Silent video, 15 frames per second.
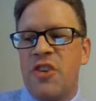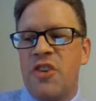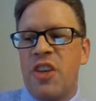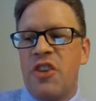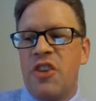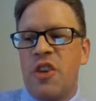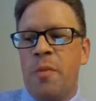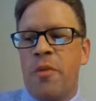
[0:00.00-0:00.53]

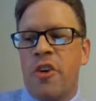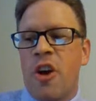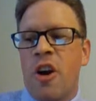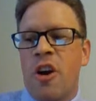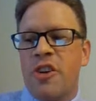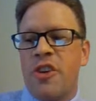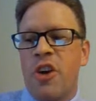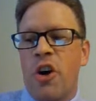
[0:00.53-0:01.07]
system, there
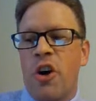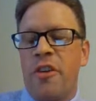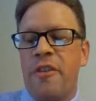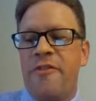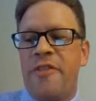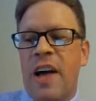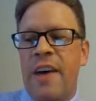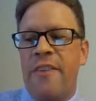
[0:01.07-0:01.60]
are a total
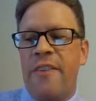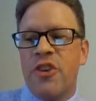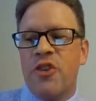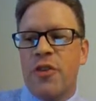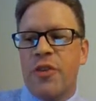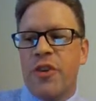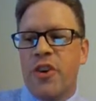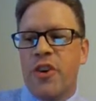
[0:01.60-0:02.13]
of
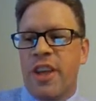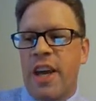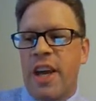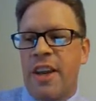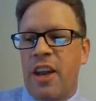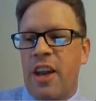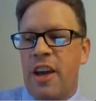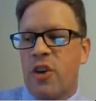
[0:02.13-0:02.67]

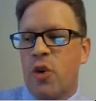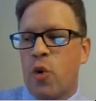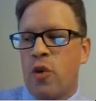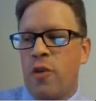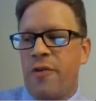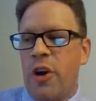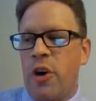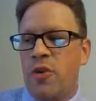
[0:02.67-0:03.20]
538
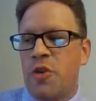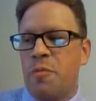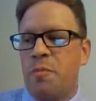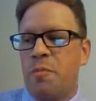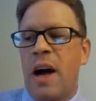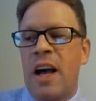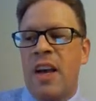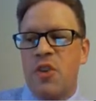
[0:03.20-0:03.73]
electoral votes
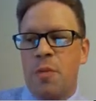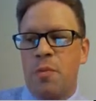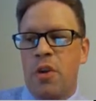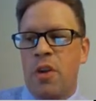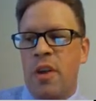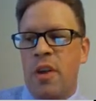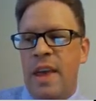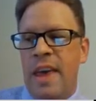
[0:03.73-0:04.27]

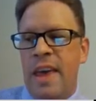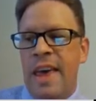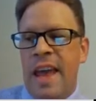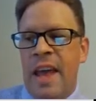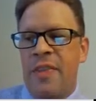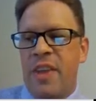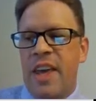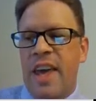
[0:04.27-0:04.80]
possible,
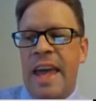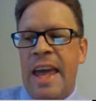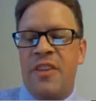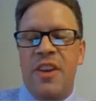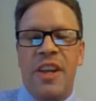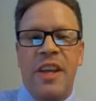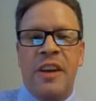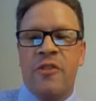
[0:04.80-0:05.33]
and the
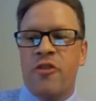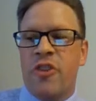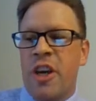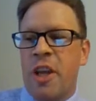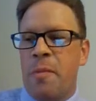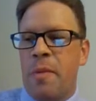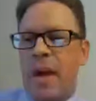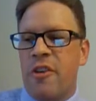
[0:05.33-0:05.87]
candidate and
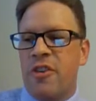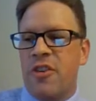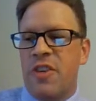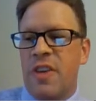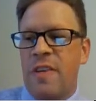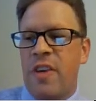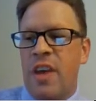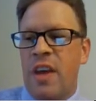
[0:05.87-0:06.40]
running mate
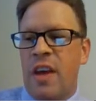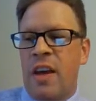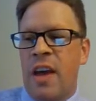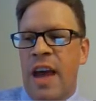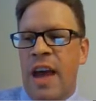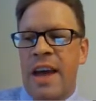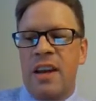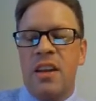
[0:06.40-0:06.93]
receiving
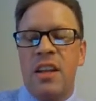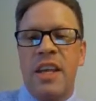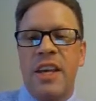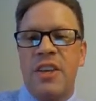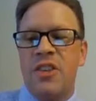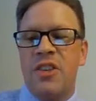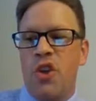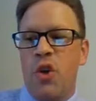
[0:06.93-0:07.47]
at
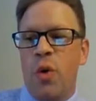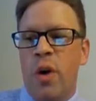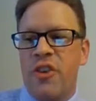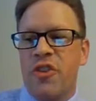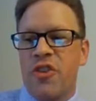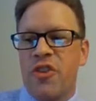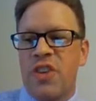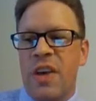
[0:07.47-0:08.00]
least
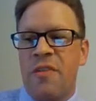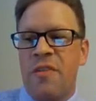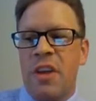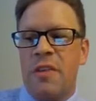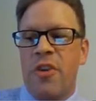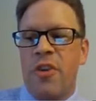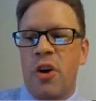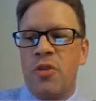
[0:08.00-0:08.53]
270
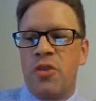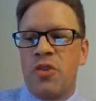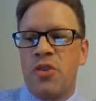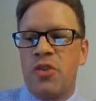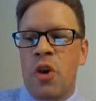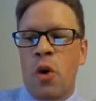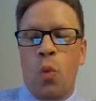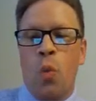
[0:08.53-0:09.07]

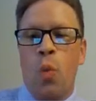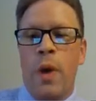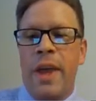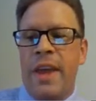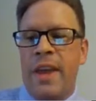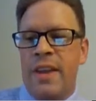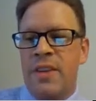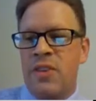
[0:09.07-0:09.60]
votes
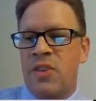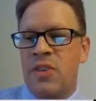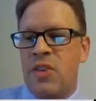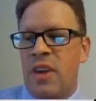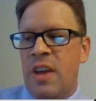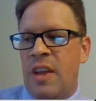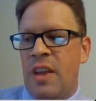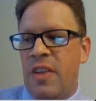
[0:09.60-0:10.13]
wins
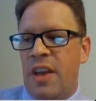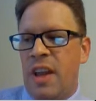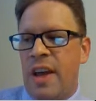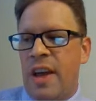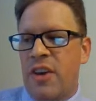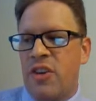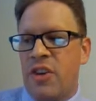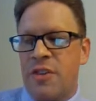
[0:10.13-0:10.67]
the
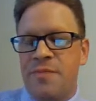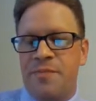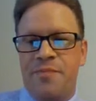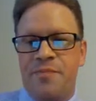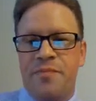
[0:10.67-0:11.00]
election.